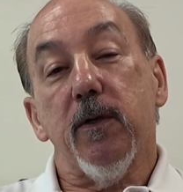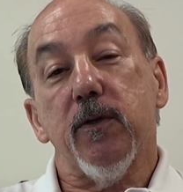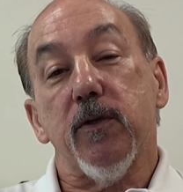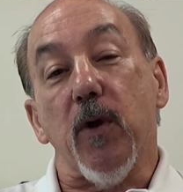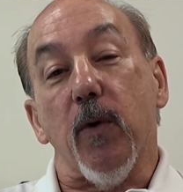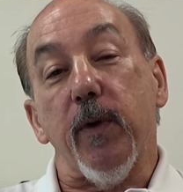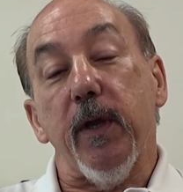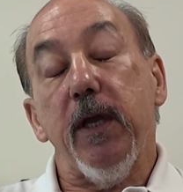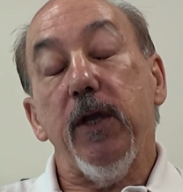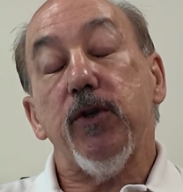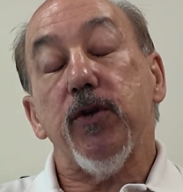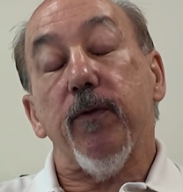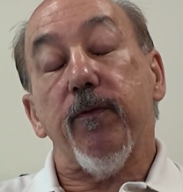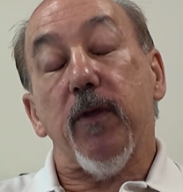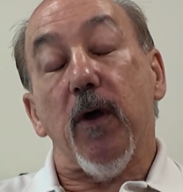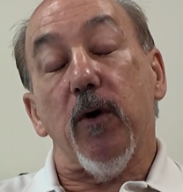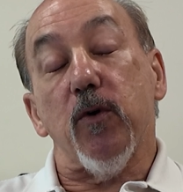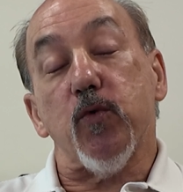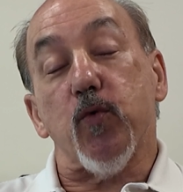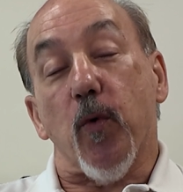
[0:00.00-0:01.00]
So each of
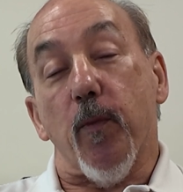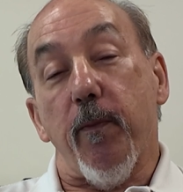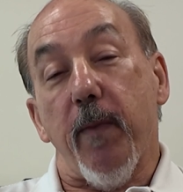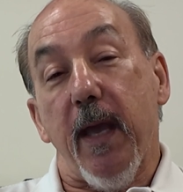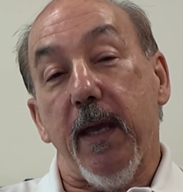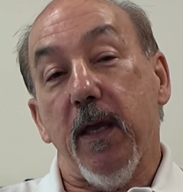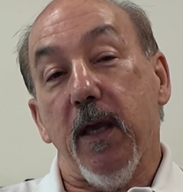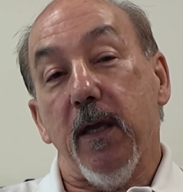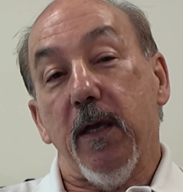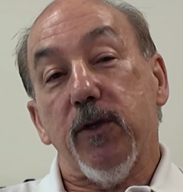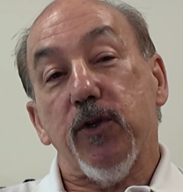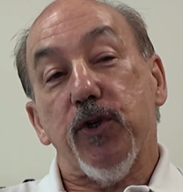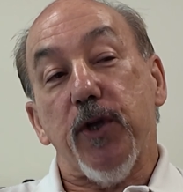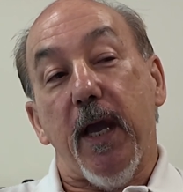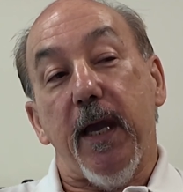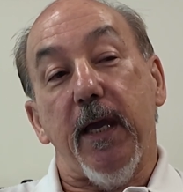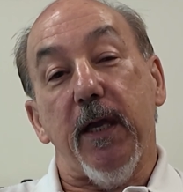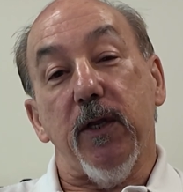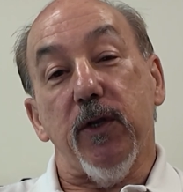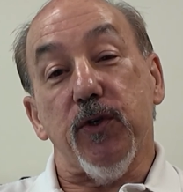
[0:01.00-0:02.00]
those, we're making a
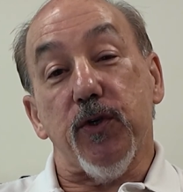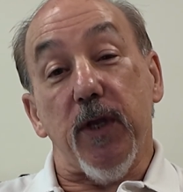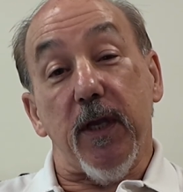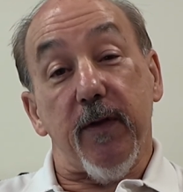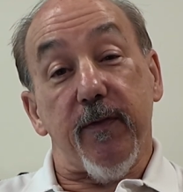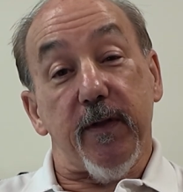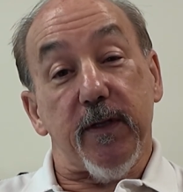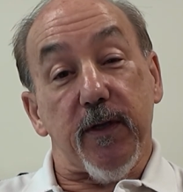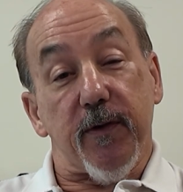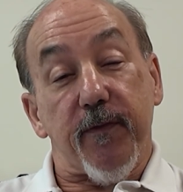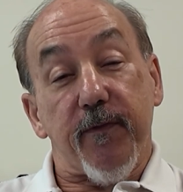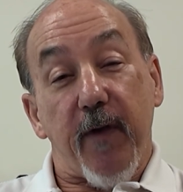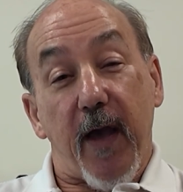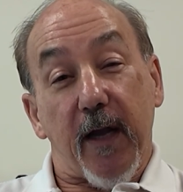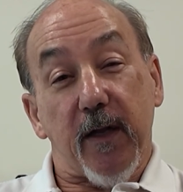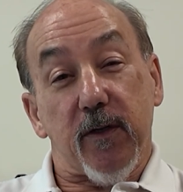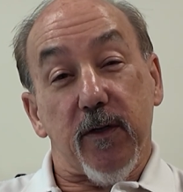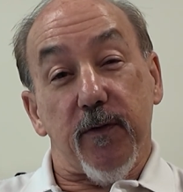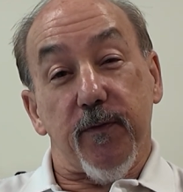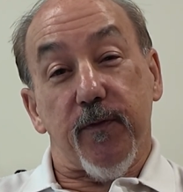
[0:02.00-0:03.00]
change, seeing if it's
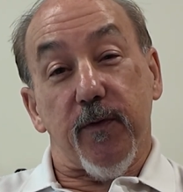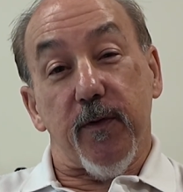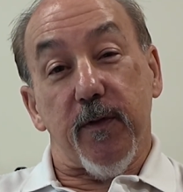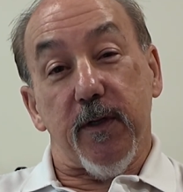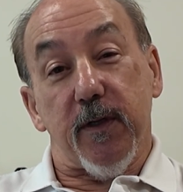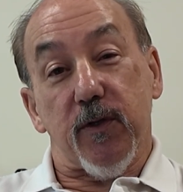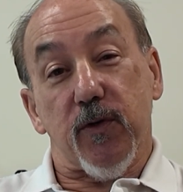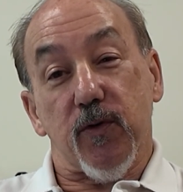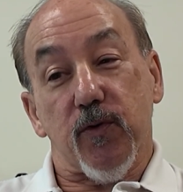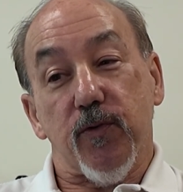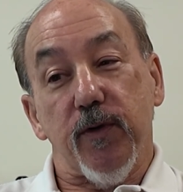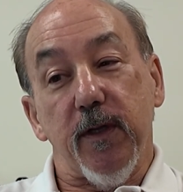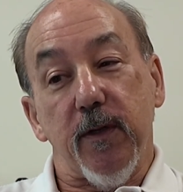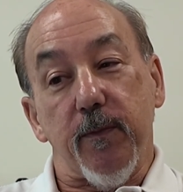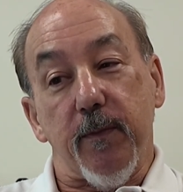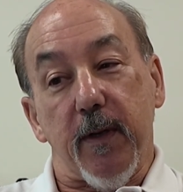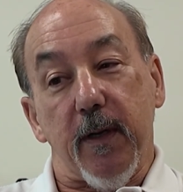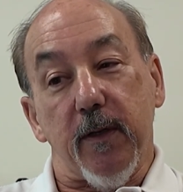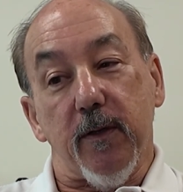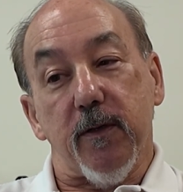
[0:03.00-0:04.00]
effective for this
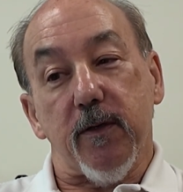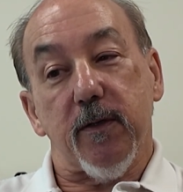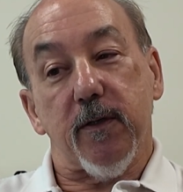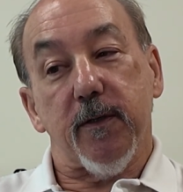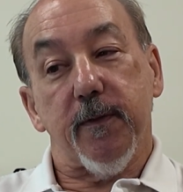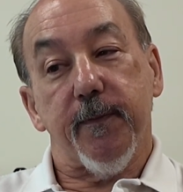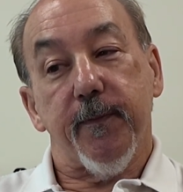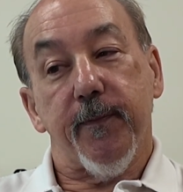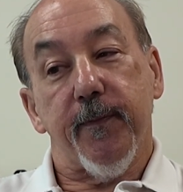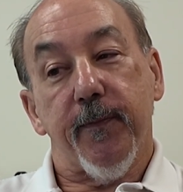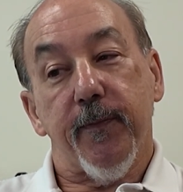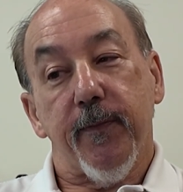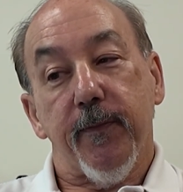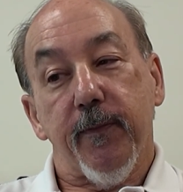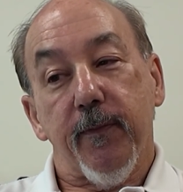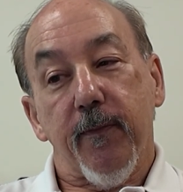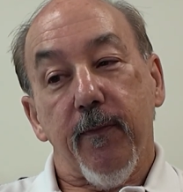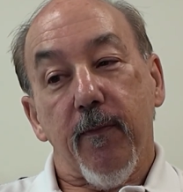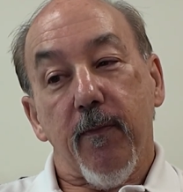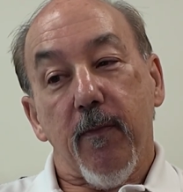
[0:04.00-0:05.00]
treatment.
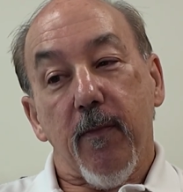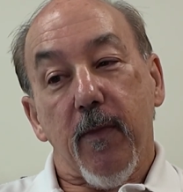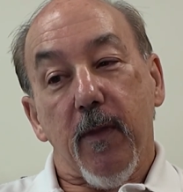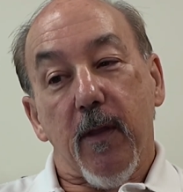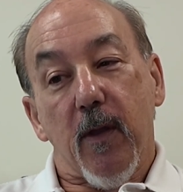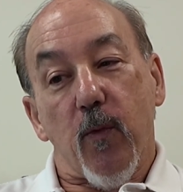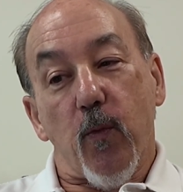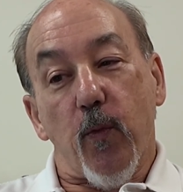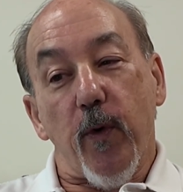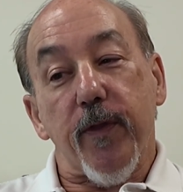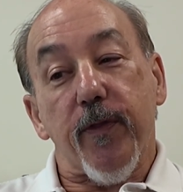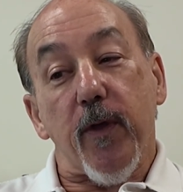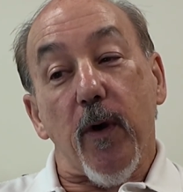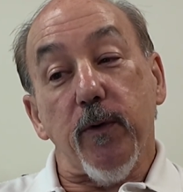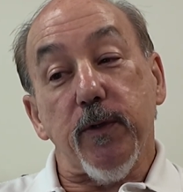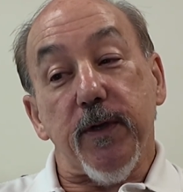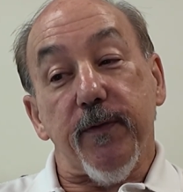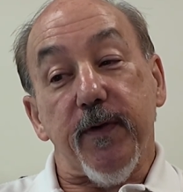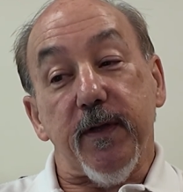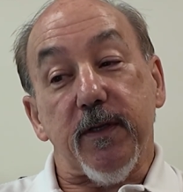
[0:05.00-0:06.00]
With
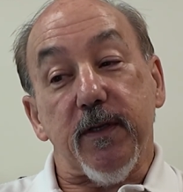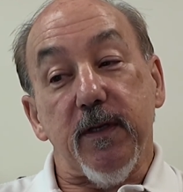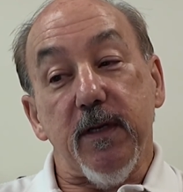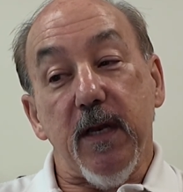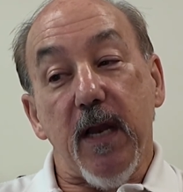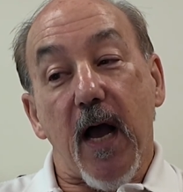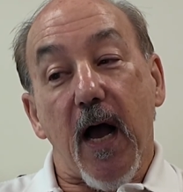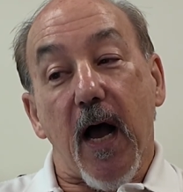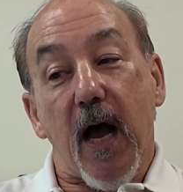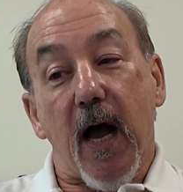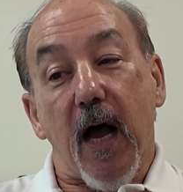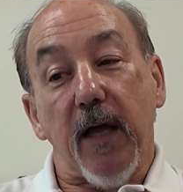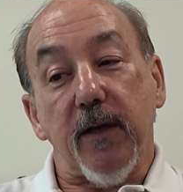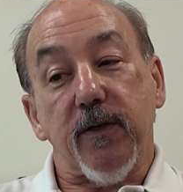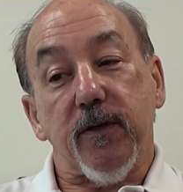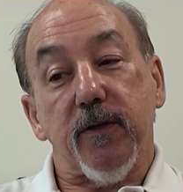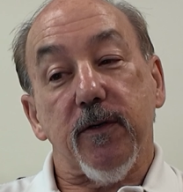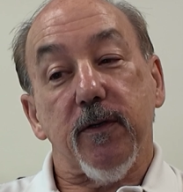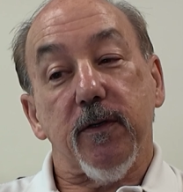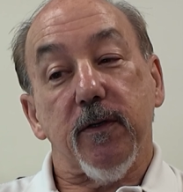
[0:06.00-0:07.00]
those, if it's
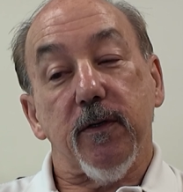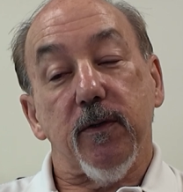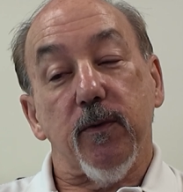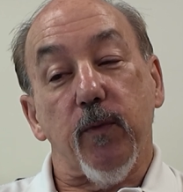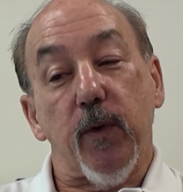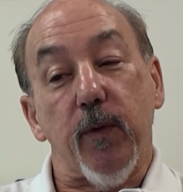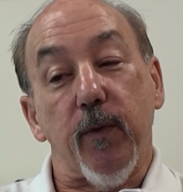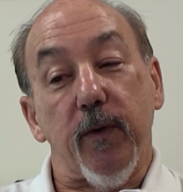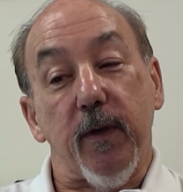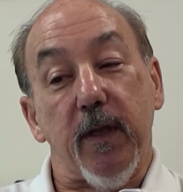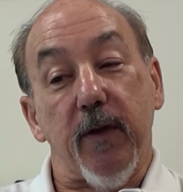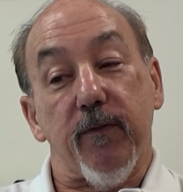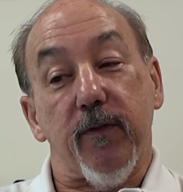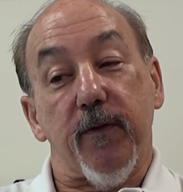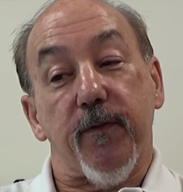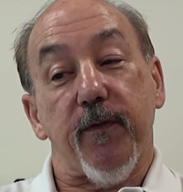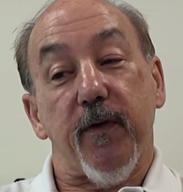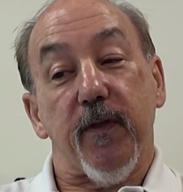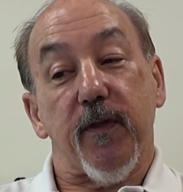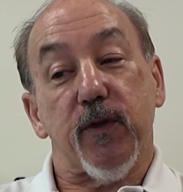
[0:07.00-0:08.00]
not, we would give
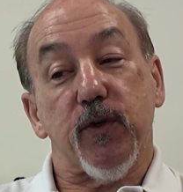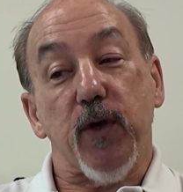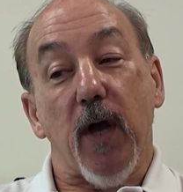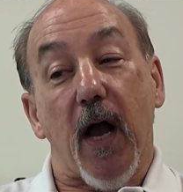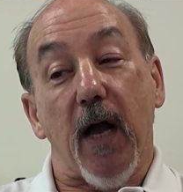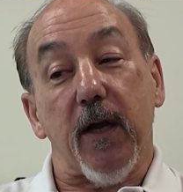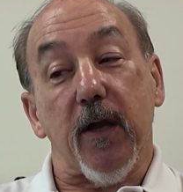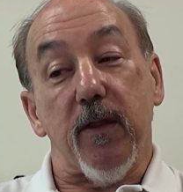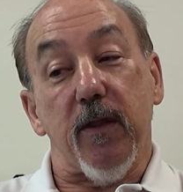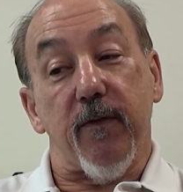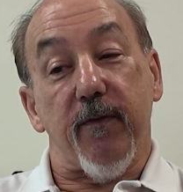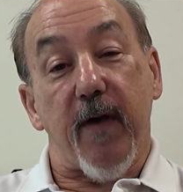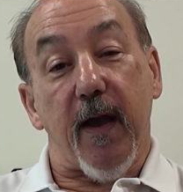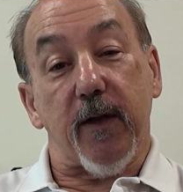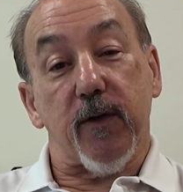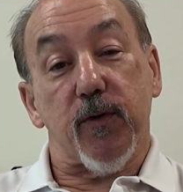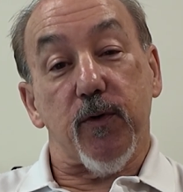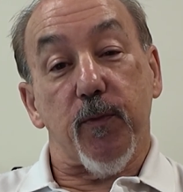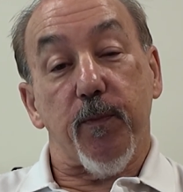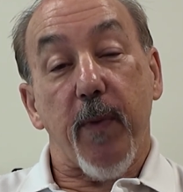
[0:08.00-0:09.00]
the fifth shock in the
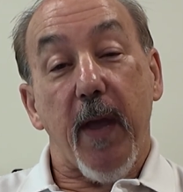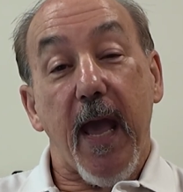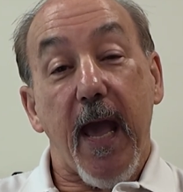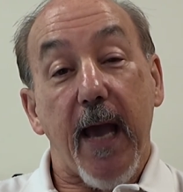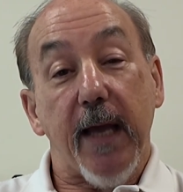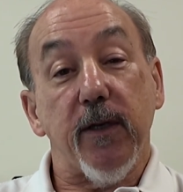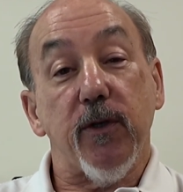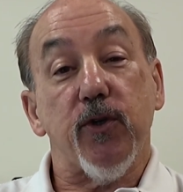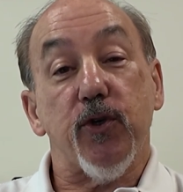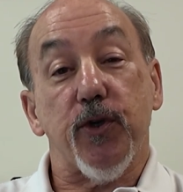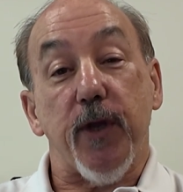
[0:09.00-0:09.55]
vector pad